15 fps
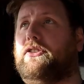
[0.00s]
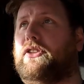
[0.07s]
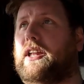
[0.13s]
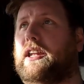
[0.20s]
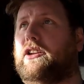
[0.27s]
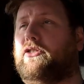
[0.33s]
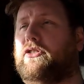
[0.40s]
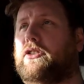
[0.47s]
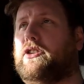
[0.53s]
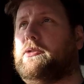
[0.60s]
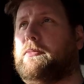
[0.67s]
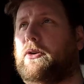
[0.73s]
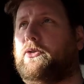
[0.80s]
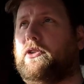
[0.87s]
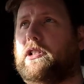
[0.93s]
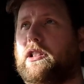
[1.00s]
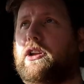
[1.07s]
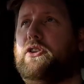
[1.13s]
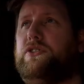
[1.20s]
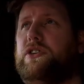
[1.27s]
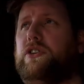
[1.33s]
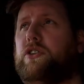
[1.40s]
that it's not the most
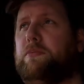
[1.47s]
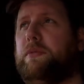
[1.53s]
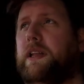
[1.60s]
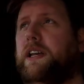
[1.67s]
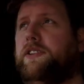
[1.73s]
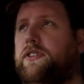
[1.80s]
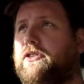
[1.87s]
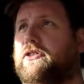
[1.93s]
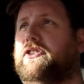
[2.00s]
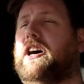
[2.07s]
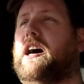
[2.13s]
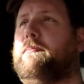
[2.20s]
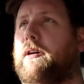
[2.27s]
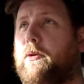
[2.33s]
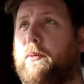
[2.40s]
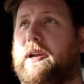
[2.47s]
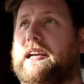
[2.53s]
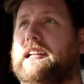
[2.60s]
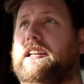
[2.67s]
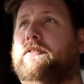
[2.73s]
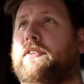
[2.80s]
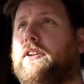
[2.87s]
logical place to start my
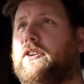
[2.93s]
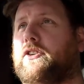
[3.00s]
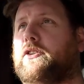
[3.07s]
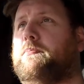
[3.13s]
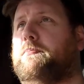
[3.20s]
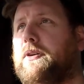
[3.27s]
weekly vlog,